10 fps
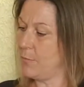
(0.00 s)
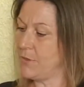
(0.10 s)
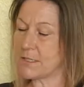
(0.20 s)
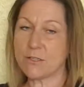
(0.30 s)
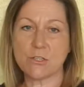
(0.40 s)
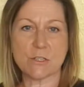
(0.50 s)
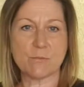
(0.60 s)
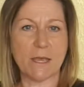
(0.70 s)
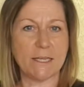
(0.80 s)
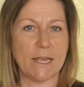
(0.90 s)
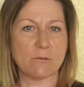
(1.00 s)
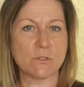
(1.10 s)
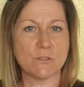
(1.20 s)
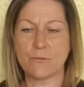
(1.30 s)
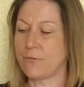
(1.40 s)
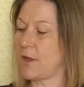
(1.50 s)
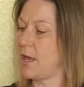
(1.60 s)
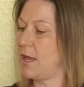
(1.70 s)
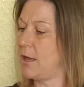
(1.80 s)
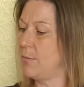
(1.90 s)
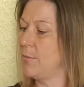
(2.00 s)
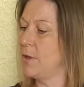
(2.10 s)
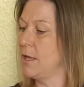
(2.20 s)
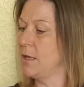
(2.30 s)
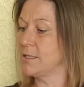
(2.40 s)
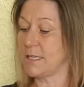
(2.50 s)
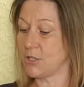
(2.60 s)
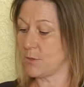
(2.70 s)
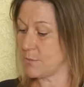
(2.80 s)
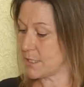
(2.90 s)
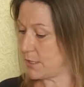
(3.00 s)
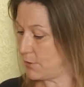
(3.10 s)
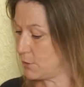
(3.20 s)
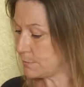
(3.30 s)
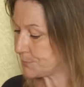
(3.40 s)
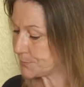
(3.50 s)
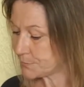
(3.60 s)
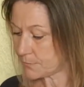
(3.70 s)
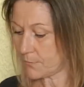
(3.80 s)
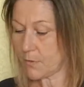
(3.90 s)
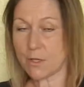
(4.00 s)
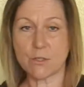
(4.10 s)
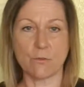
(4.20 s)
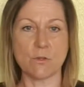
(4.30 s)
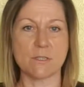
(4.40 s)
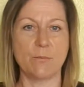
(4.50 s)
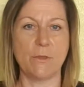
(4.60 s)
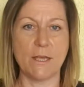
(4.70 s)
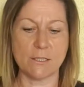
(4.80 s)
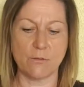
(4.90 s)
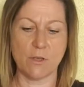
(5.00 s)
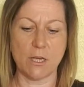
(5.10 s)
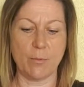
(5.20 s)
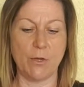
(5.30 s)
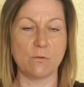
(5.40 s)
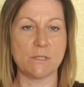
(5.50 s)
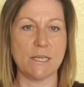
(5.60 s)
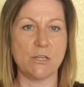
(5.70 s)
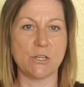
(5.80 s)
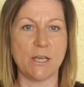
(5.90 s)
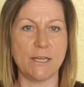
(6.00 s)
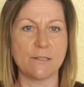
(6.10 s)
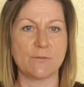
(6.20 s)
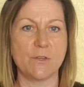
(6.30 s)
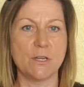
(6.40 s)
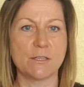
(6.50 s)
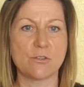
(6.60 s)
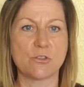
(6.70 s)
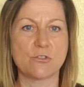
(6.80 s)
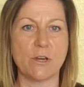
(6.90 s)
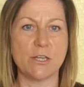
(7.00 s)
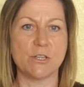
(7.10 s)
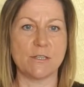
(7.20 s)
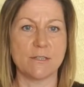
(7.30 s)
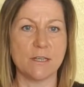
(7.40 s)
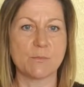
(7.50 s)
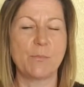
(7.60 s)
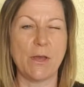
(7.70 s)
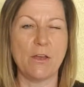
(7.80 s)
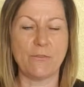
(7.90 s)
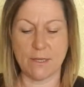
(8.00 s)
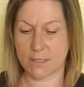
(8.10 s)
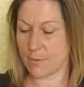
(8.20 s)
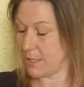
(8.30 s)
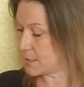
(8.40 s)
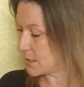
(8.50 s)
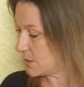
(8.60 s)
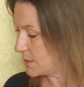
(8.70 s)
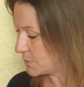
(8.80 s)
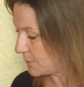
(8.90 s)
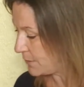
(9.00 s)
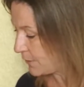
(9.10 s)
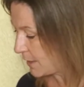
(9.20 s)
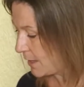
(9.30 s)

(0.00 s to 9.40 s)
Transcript: This is just made out of t-shirt material. So I've got some there, so I've cut up an old t-shirt and it's nice and stretchy, so that's perfect to make your ties with.